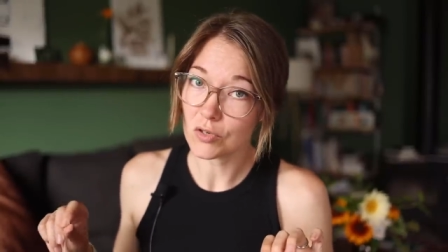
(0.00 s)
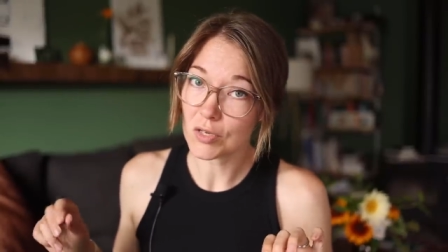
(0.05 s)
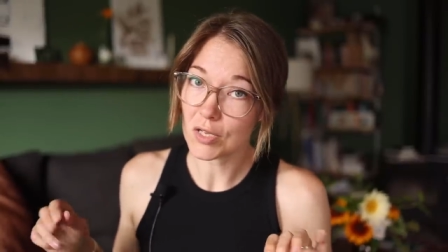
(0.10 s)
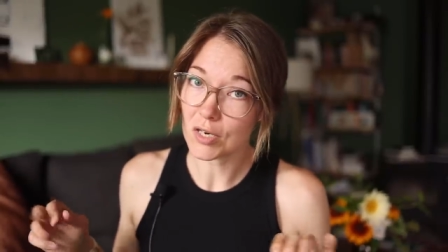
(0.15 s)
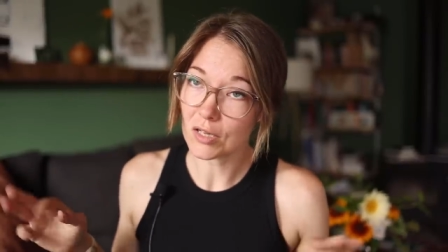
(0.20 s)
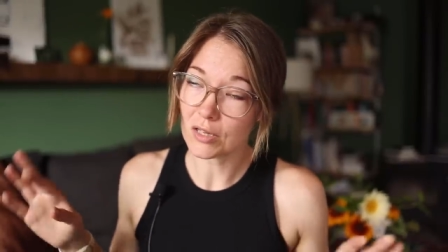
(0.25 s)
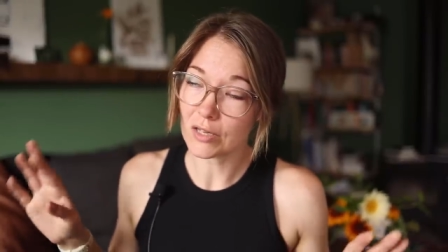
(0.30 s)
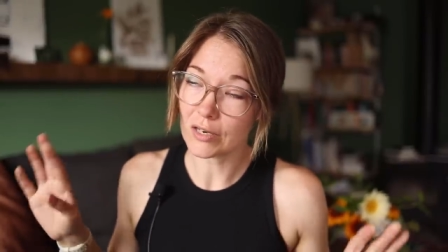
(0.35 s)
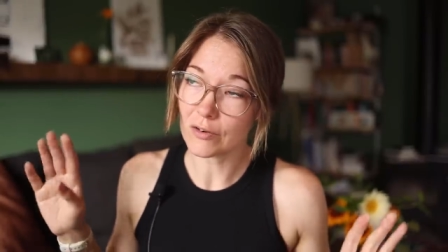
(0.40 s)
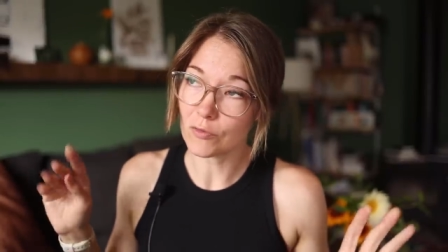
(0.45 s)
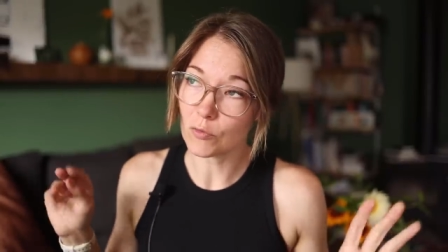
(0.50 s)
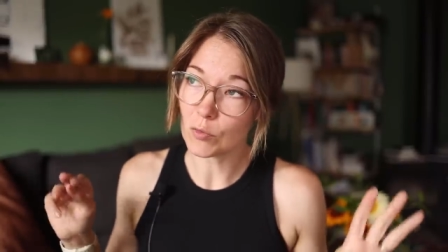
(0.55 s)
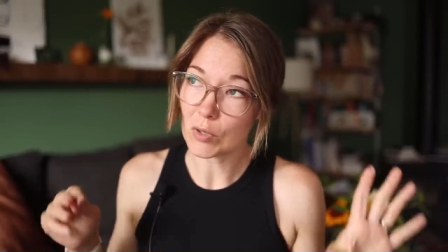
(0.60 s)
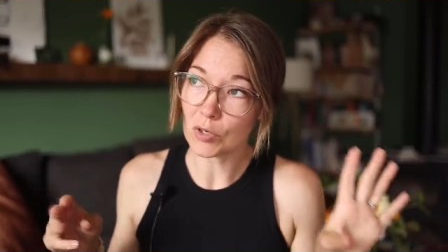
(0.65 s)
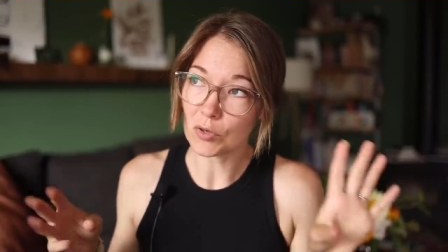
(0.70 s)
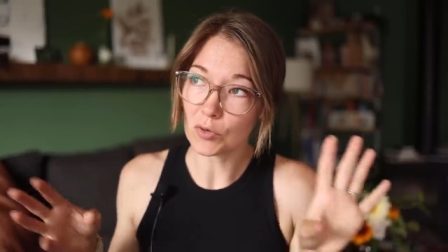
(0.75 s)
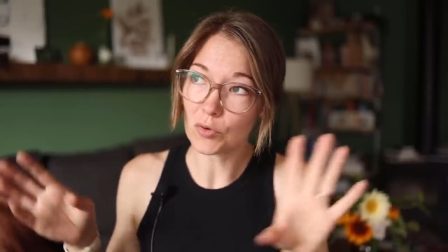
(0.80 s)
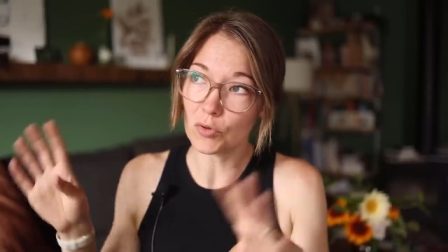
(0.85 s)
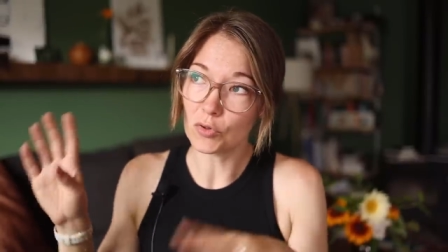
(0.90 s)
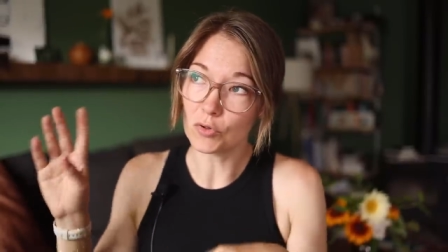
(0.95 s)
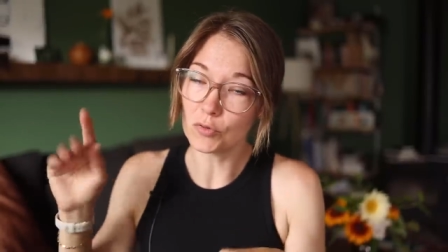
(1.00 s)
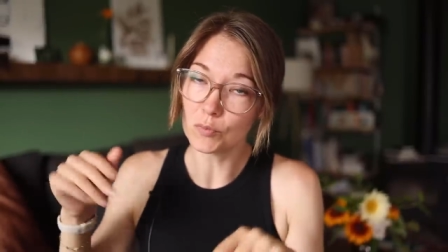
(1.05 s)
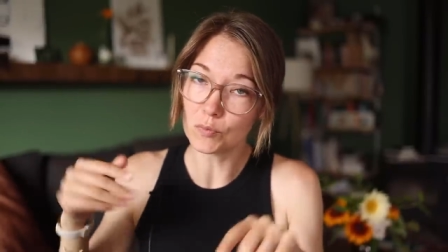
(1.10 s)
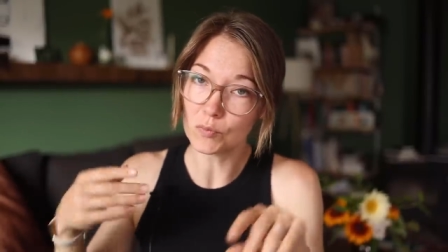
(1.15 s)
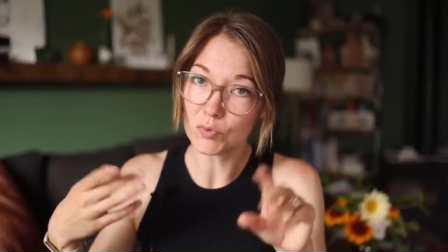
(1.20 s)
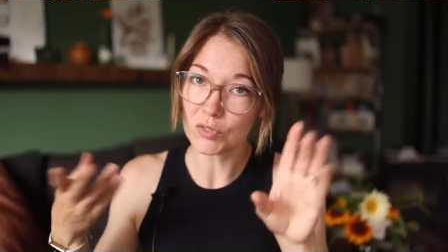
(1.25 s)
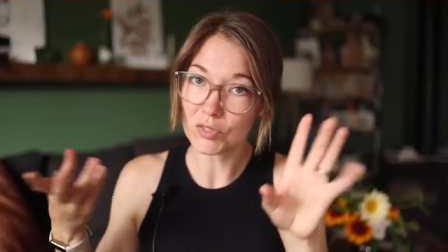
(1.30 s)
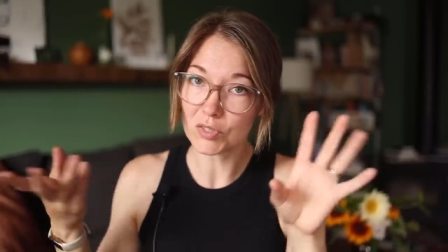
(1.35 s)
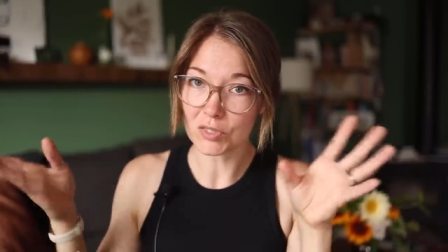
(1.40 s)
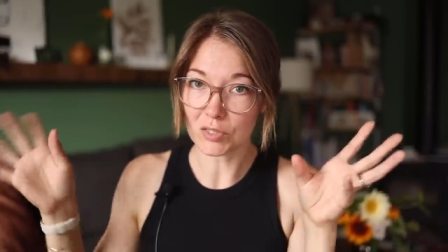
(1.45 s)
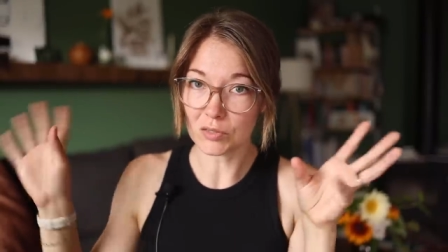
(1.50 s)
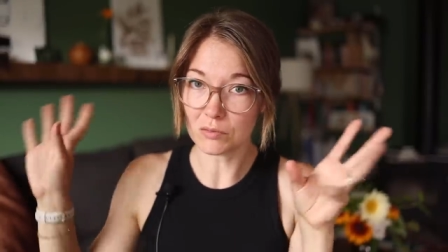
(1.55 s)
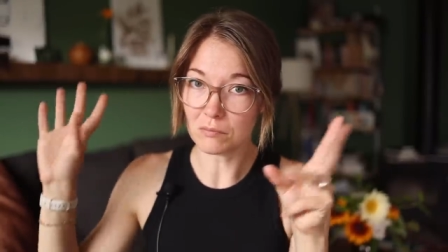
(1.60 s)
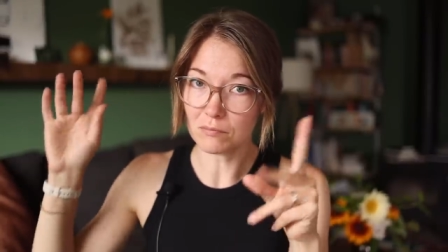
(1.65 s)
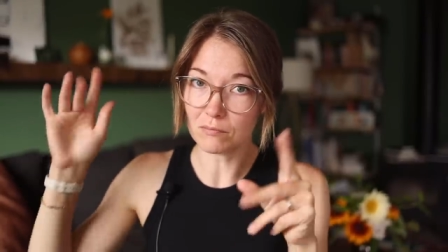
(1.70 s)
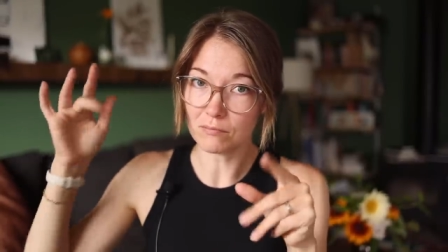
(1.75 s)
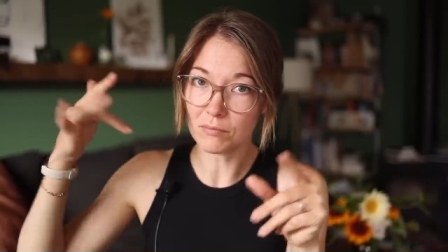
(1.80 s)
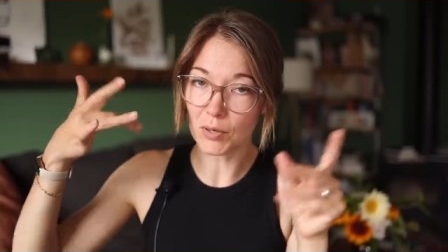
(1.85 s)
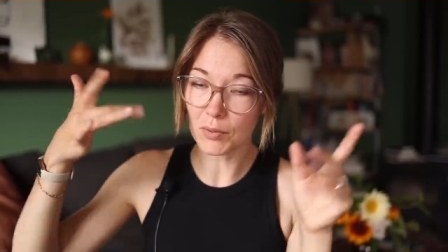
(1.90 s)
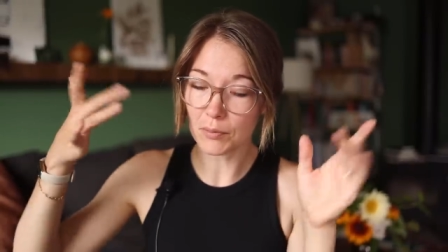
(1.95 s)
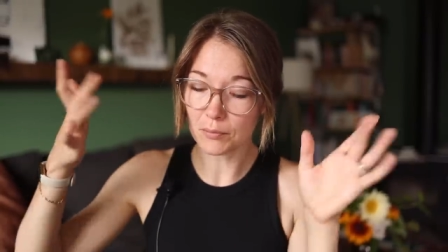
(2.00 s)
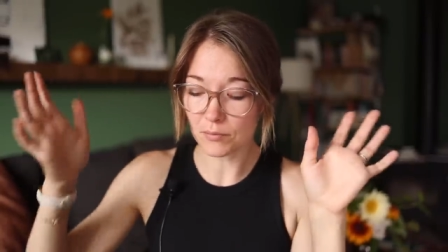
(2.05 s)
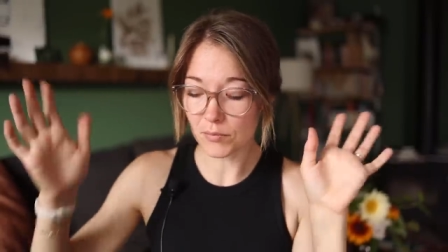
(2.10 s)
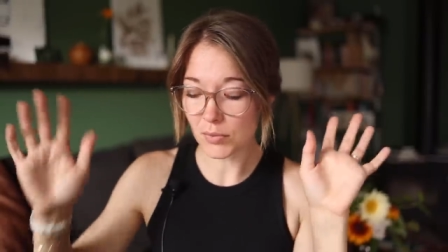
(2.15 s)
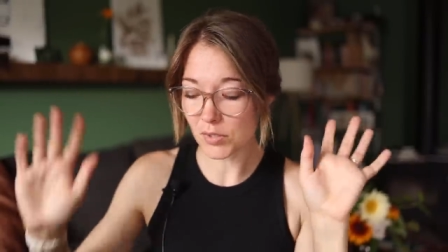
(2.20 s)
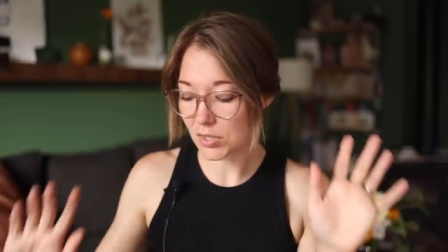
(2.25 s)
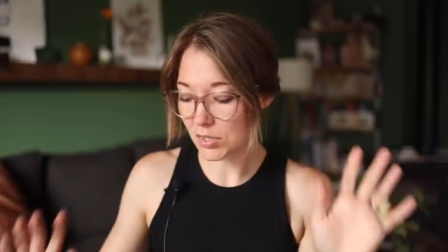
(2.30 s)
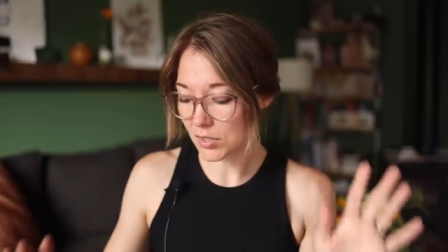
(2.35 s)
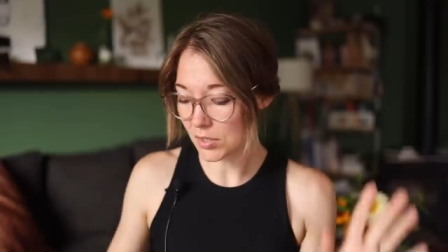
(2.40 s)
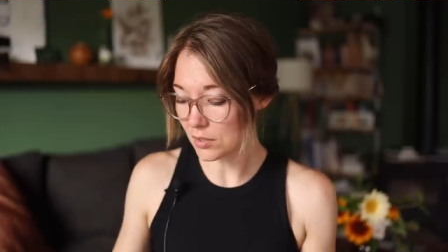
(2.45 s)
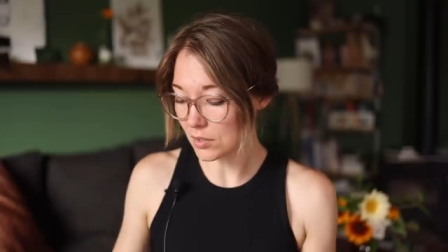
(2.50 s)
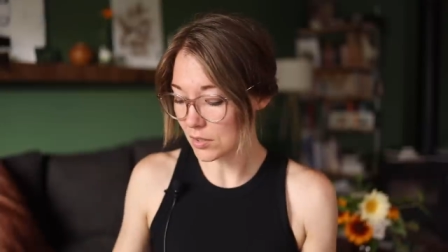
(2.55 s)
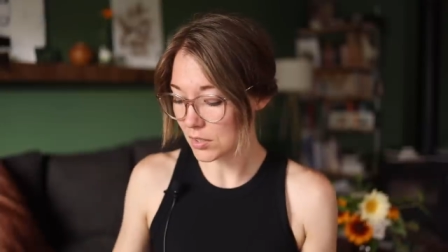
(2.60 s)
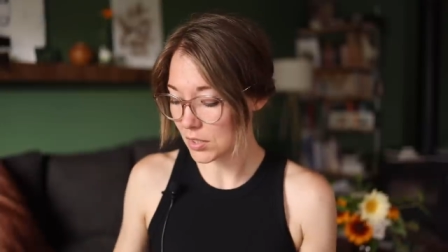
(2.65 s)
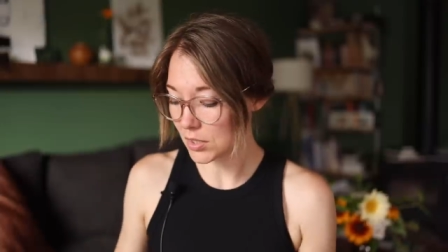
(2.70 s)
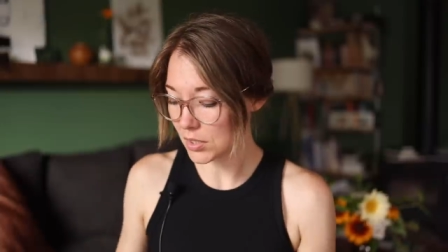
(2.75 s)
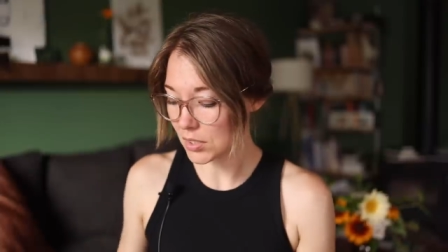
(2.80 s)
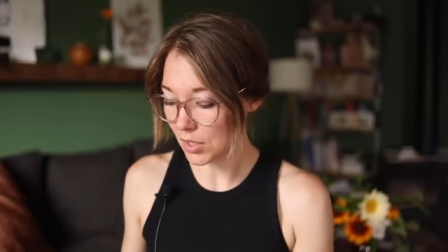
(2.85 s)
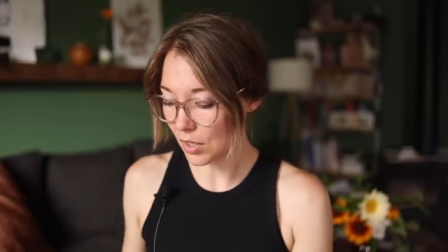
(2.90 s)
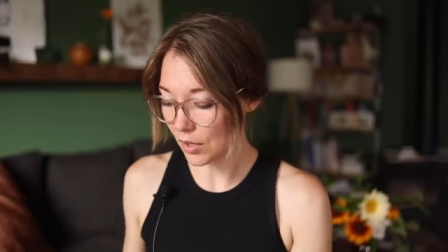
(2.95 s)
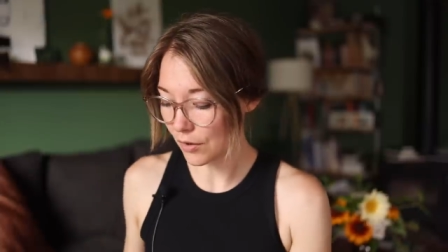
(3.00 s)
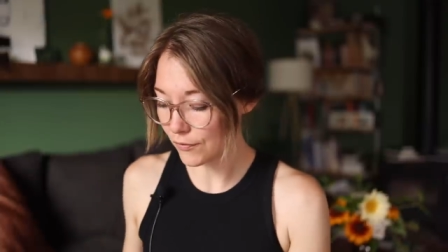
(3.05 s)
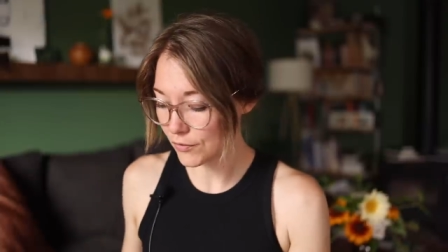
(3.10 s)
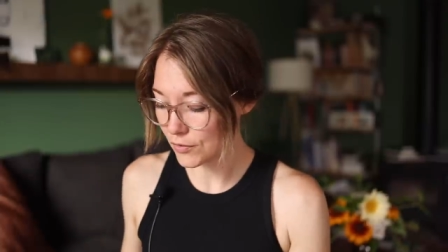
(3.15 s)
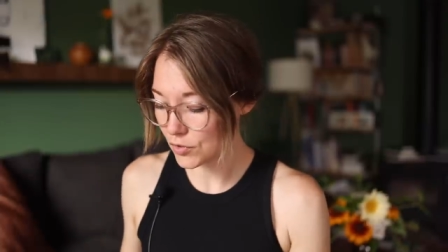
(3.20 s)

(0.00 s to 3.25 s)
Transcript: you get a lot of weird loops and bumps and stuff.